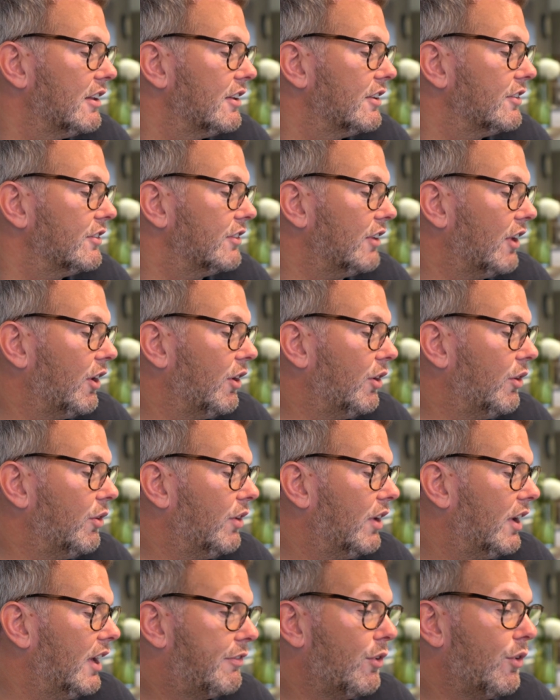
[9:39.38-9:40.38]

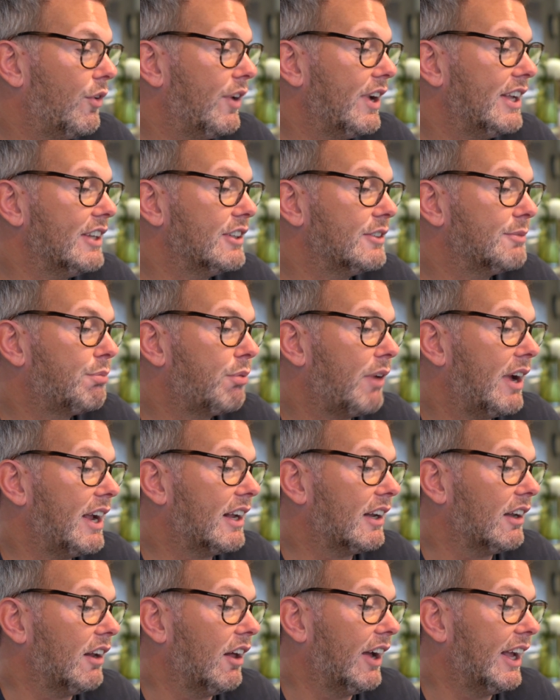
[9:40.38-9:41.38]
So for his
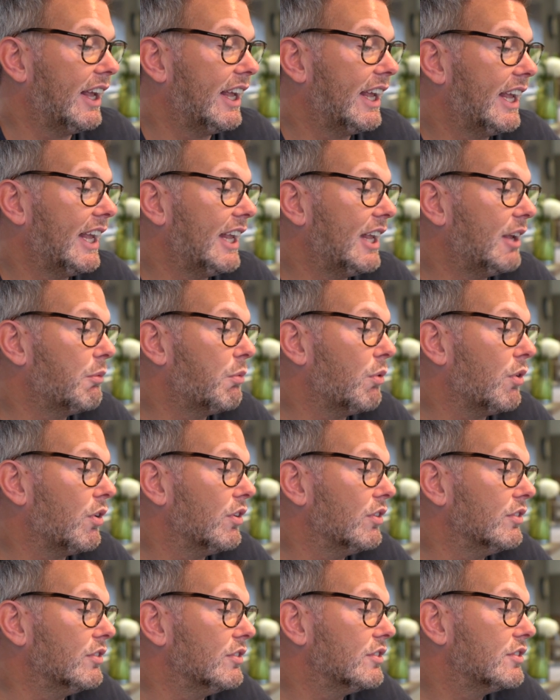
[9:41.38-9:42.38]
brake light, he
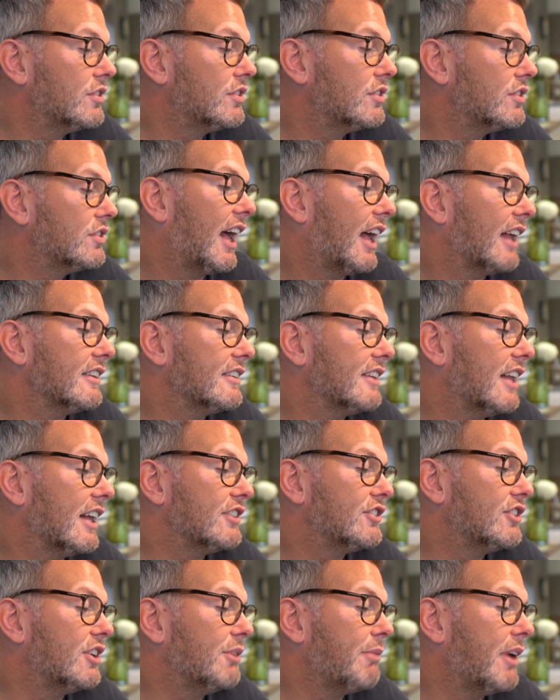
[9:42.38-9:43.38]
hasn't
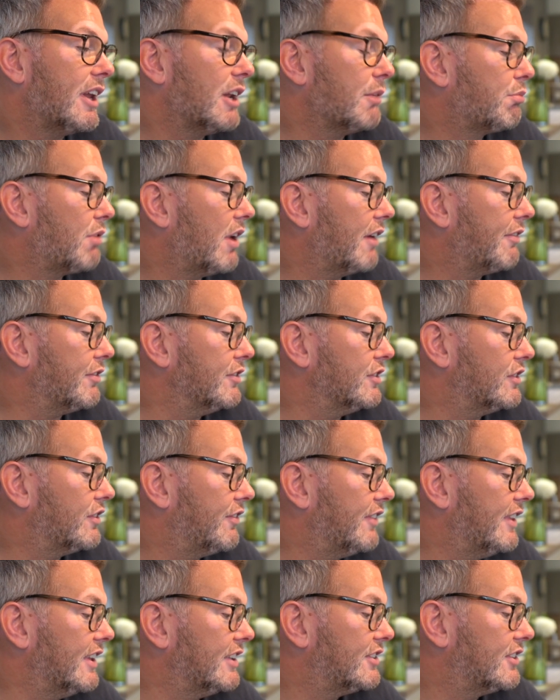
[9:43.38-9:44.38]
actually made a preference
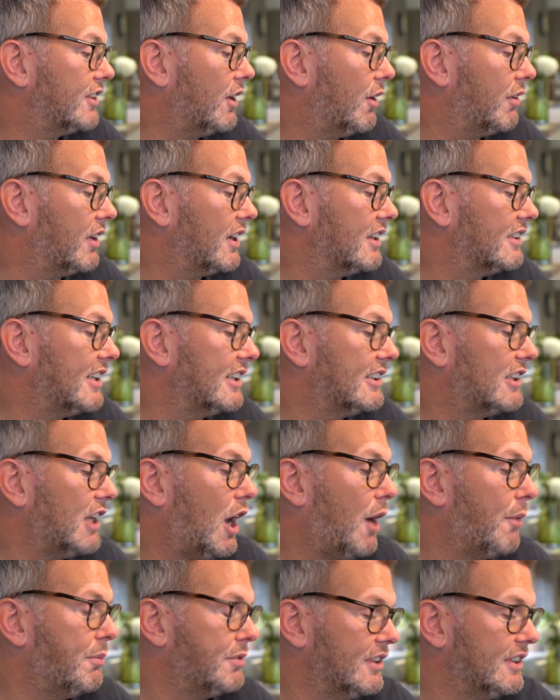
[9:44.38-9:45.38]
for this, so I'm going to set it
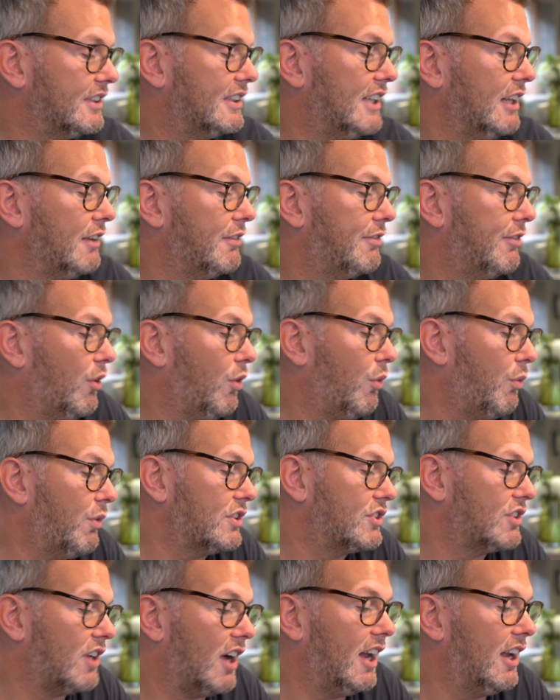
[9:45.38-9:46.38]
up as a default,
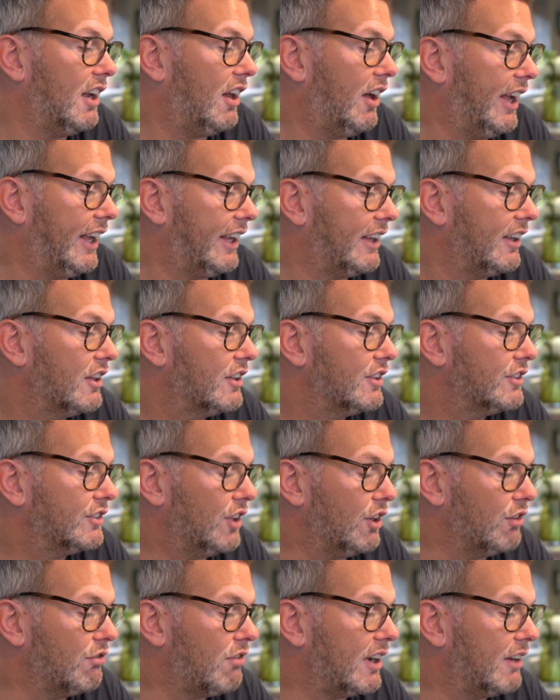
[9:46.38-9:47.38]
which I like.
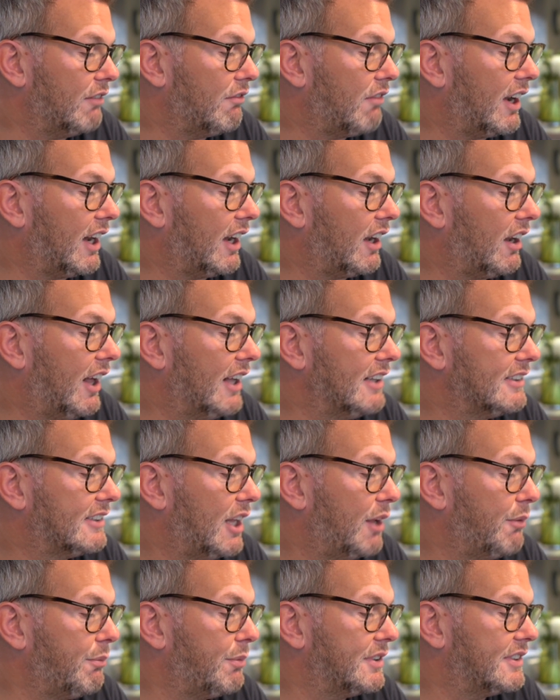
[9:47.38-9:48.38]
So running light
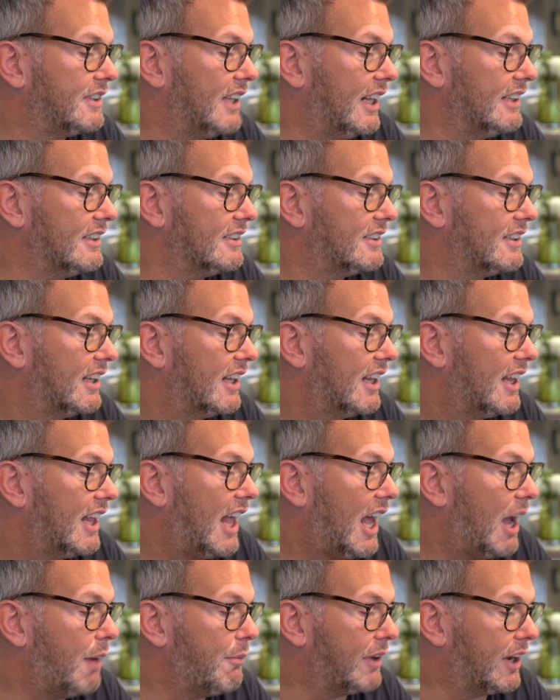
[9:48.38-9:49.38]
10%,
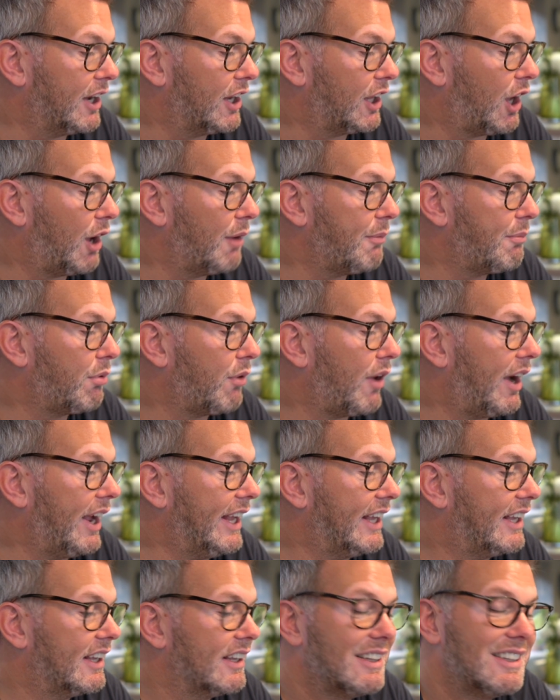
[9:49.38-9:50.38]
and we're going to go
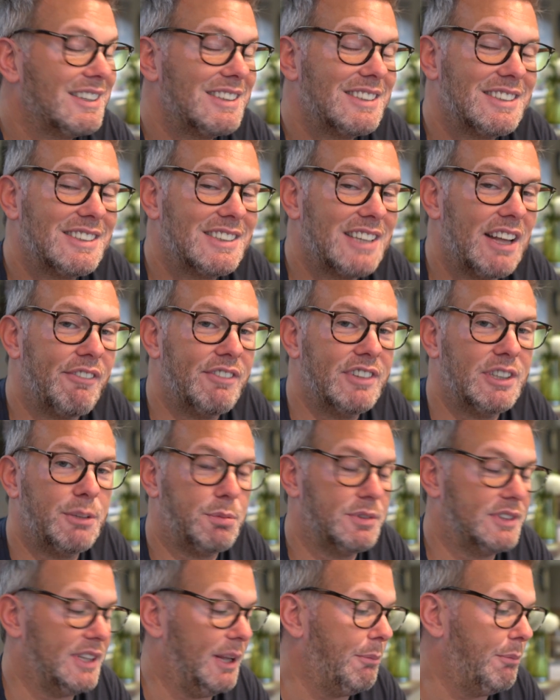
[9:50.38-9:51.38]
brake
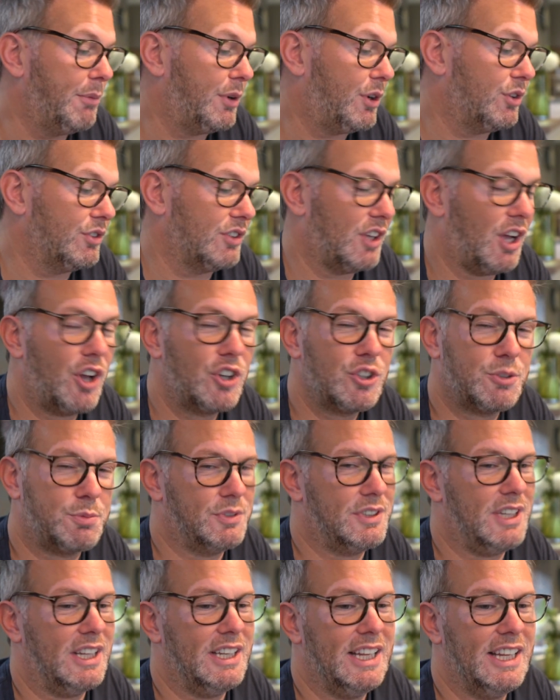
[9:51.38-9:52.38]
70% because
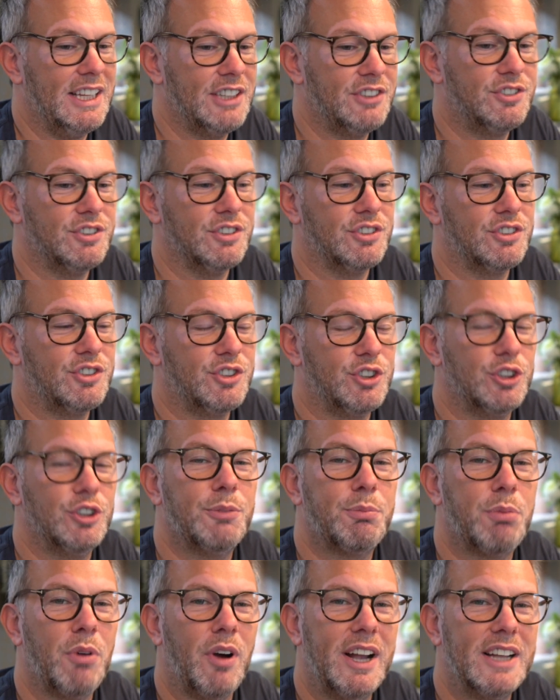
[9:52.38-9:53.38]
100% is just too
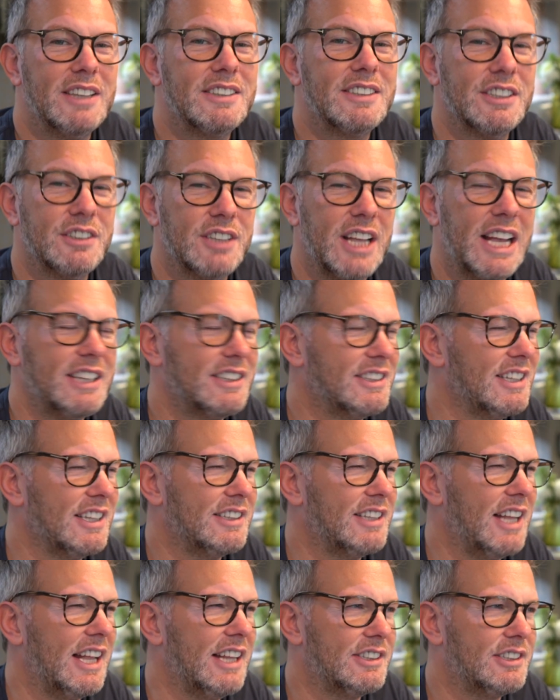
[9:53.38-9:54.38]
bright.
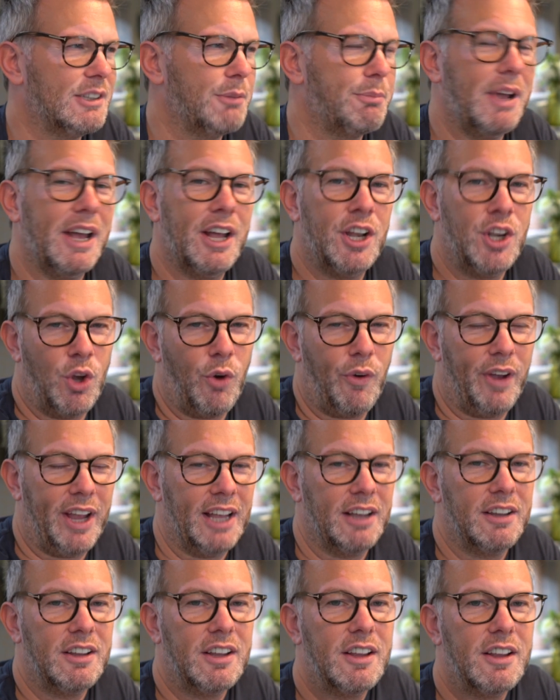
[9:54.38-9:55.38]
It's a bit
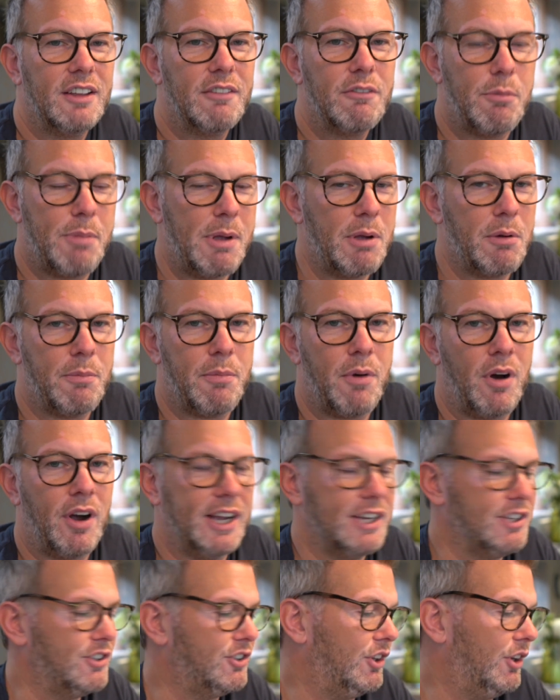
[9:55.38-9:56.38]
annoying for people
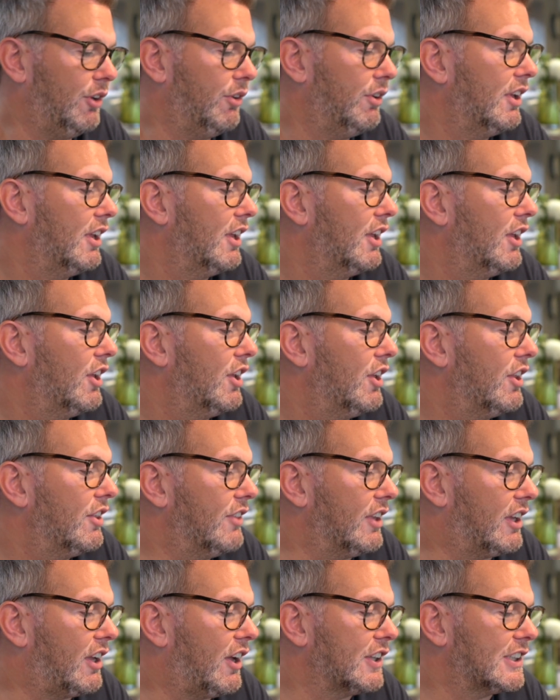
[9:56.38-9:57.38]
behind you.
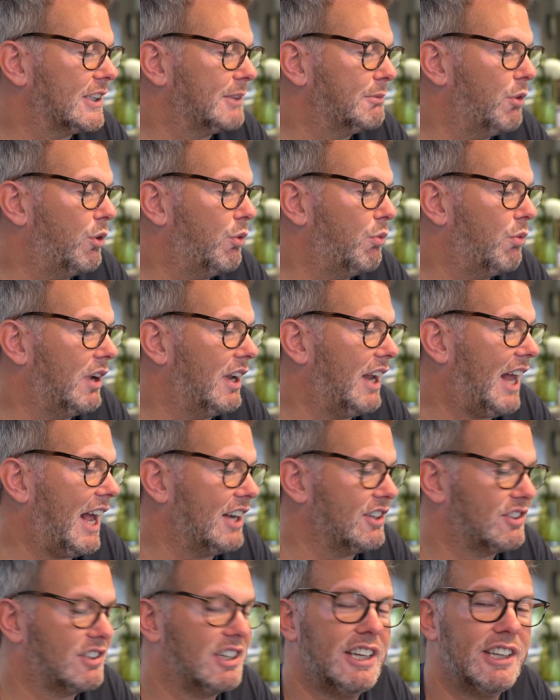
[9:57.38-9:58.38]
the customer will
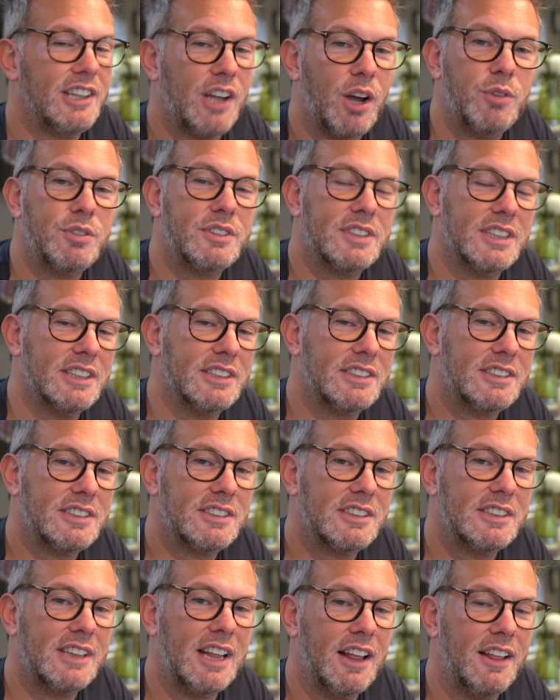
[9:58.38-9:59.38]
actually notice
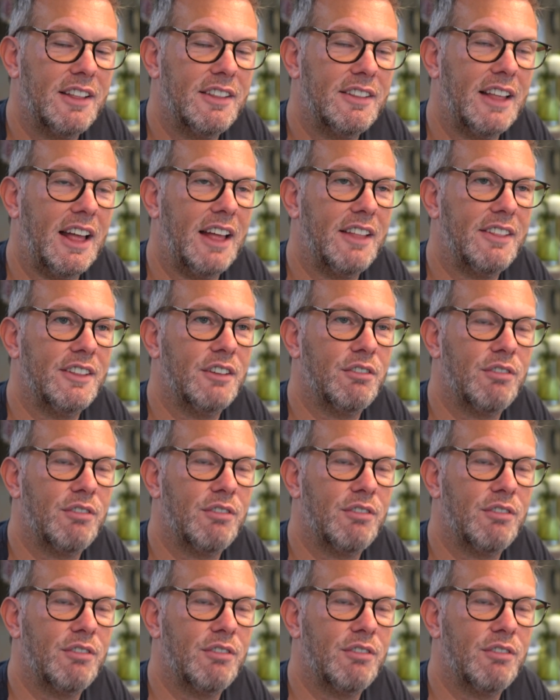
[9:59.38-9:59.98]
that the